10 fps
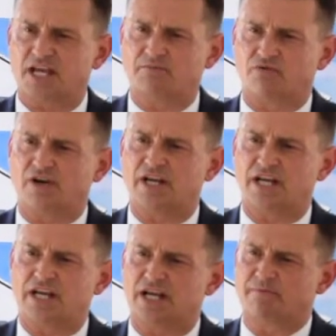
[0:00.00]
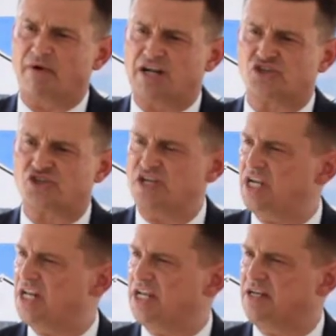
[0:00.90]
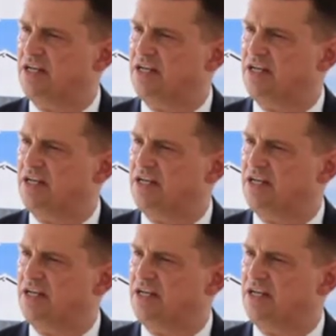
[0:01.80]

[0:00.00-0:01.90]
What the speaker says: and bringing a much needed